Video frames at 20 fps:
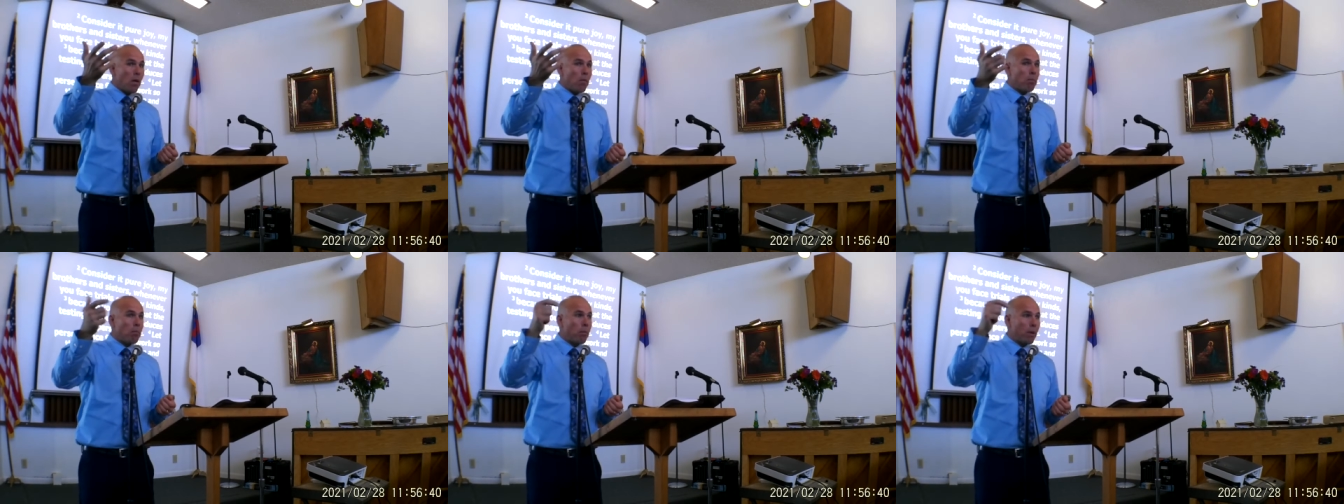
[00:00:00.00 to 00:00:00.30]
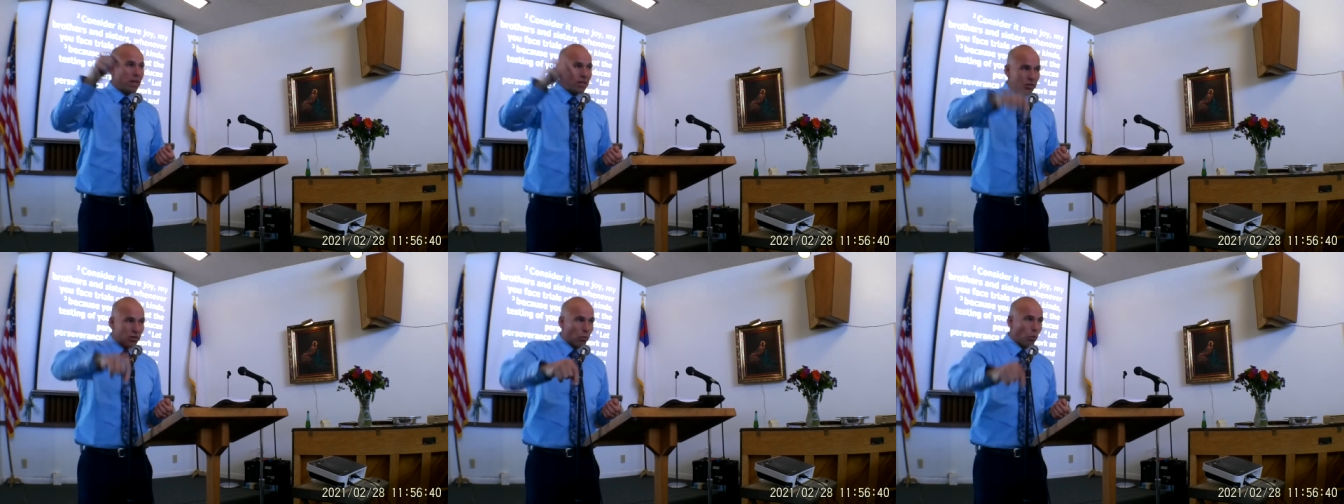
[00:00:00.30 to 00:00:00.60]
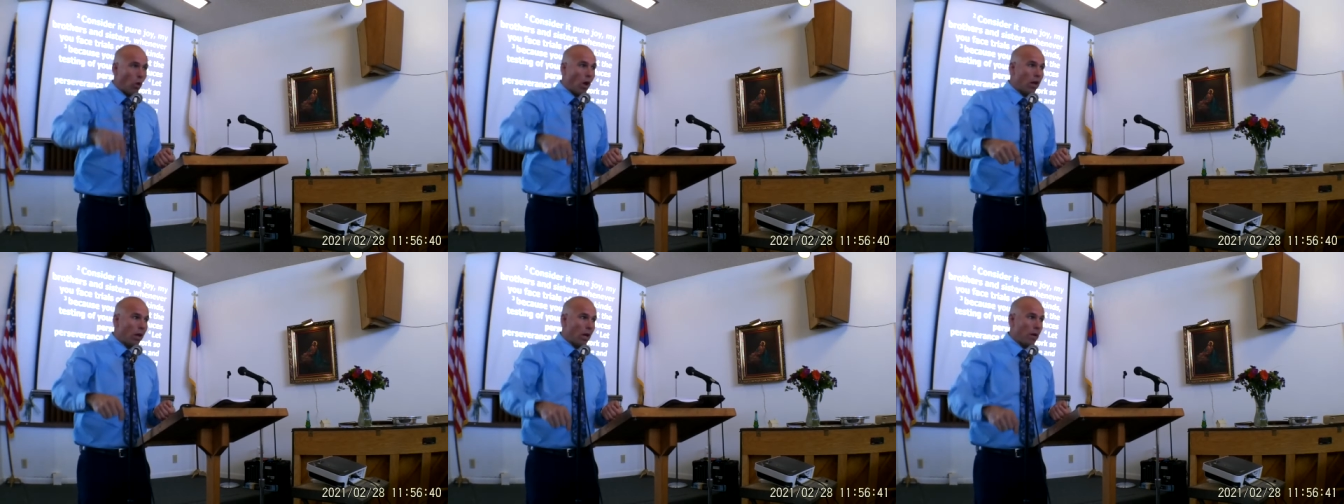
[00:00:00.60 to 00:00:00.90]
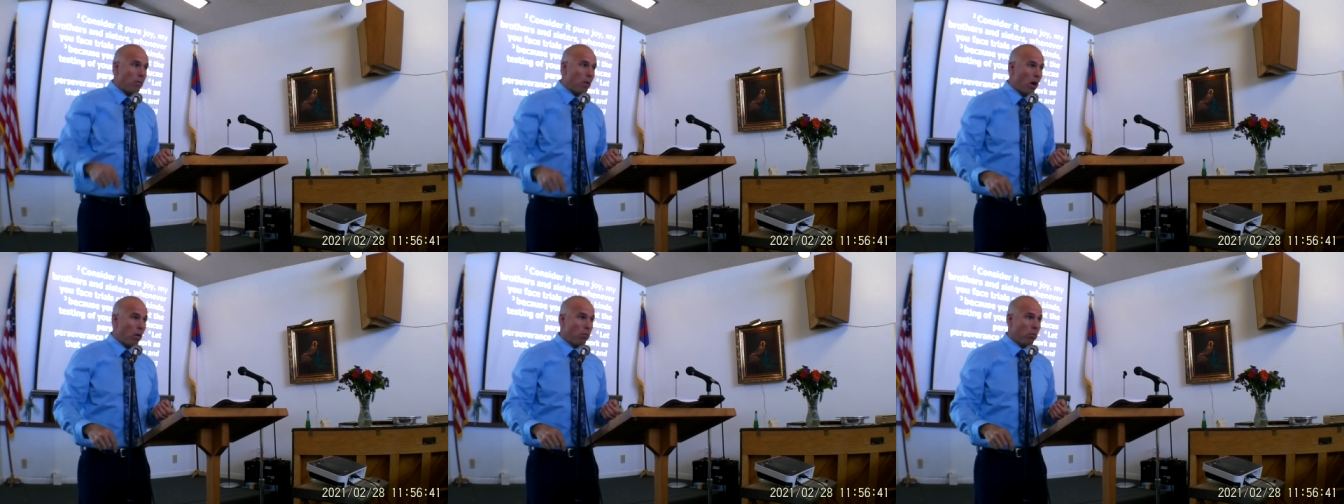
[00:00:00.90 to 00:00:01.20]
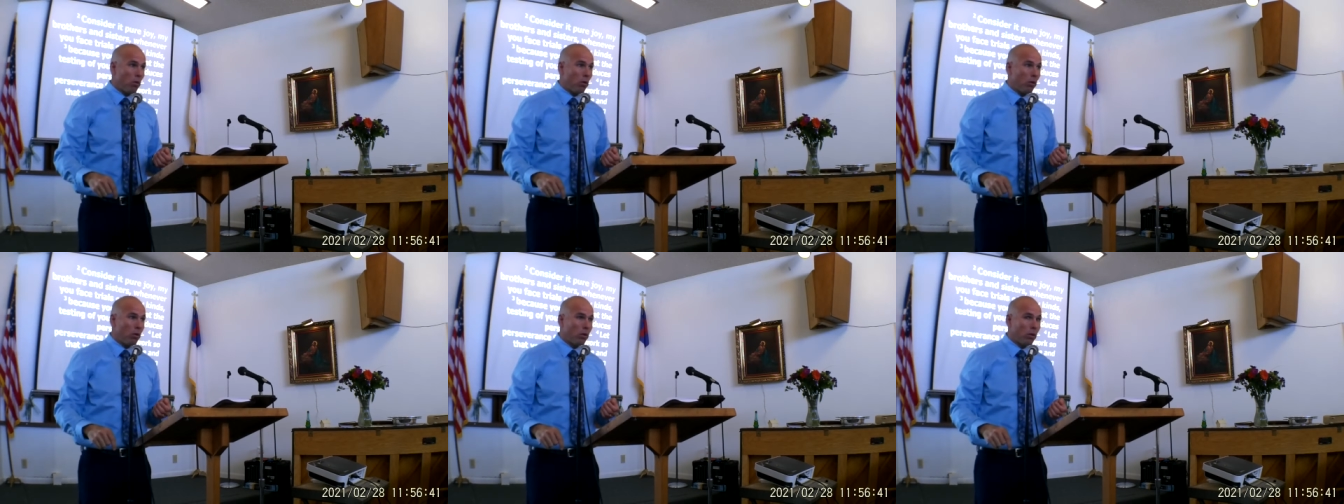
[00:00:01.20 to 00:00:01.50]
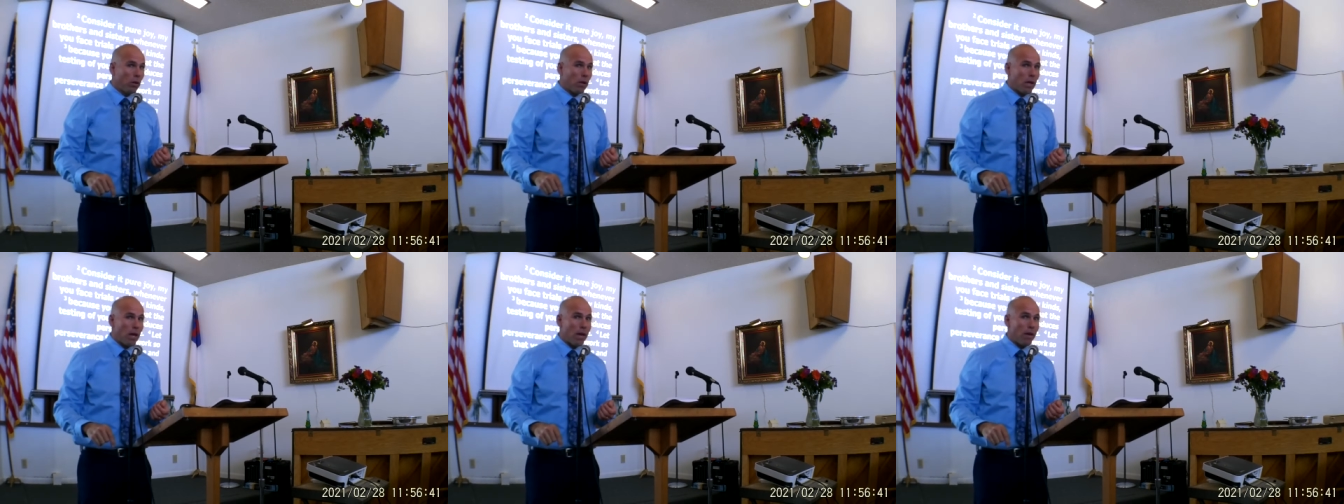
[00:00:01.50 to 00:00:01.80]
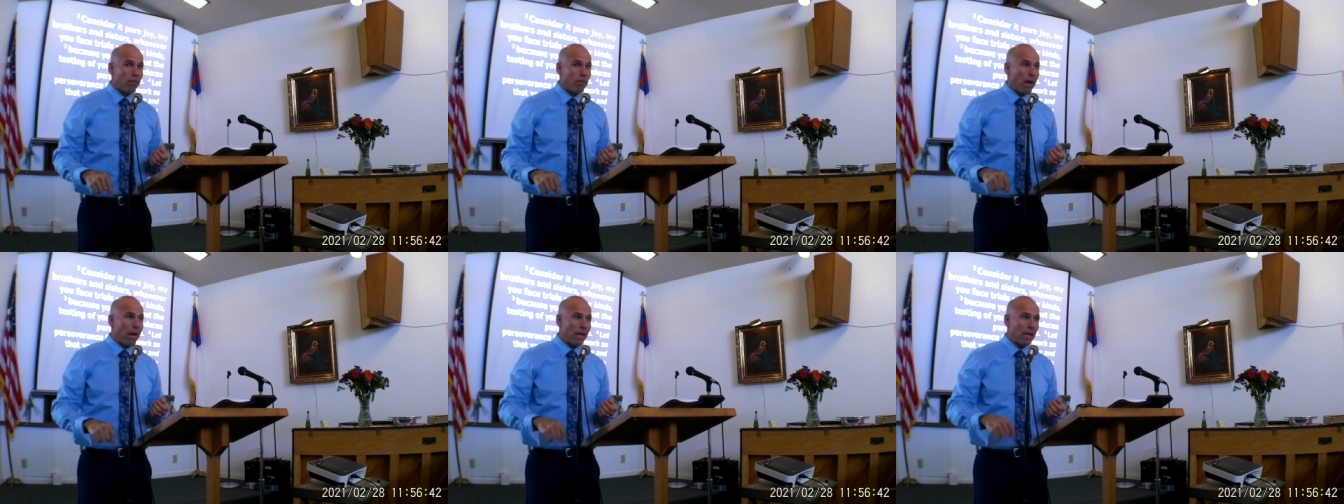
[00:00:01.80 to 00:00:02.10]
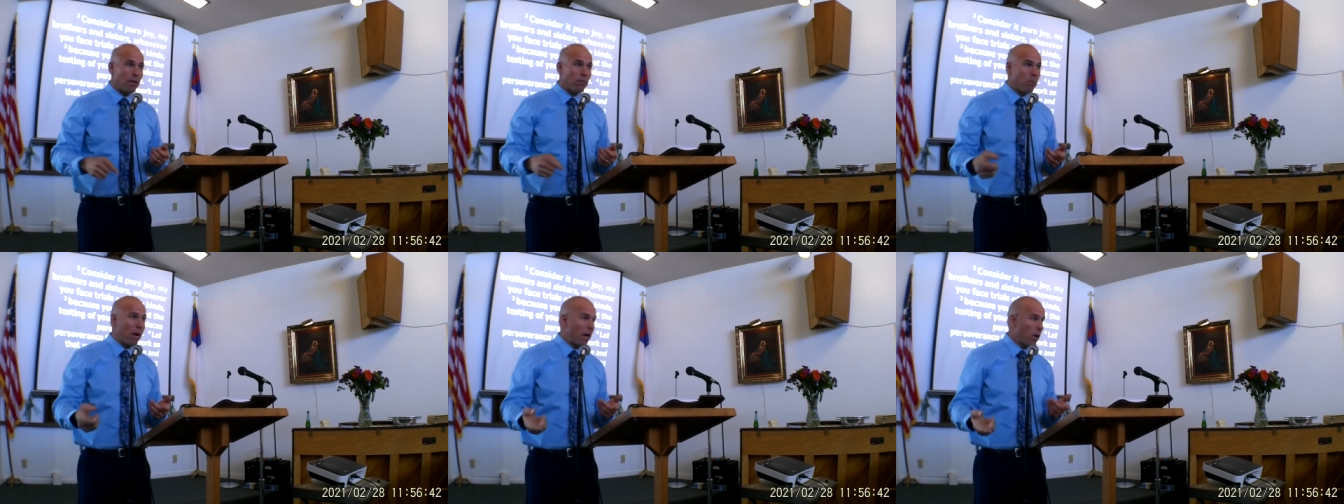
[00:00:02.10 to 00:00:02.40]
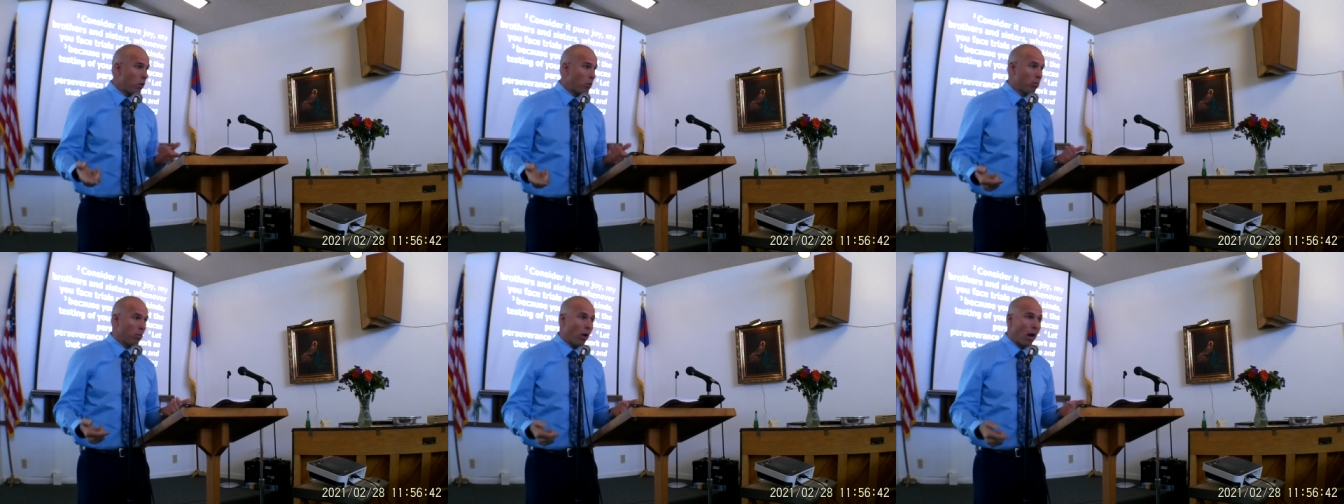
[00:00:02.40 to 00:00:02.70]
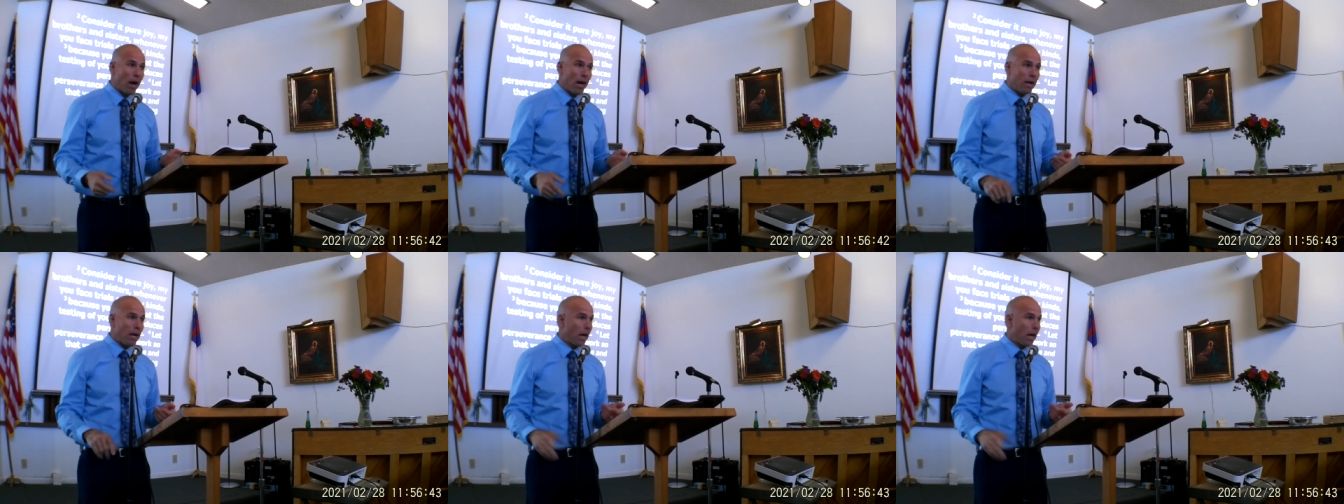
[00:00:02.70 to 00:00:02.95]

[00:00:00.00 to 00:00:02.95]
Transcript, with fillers: But it's while I'm humble. If I get my own pride,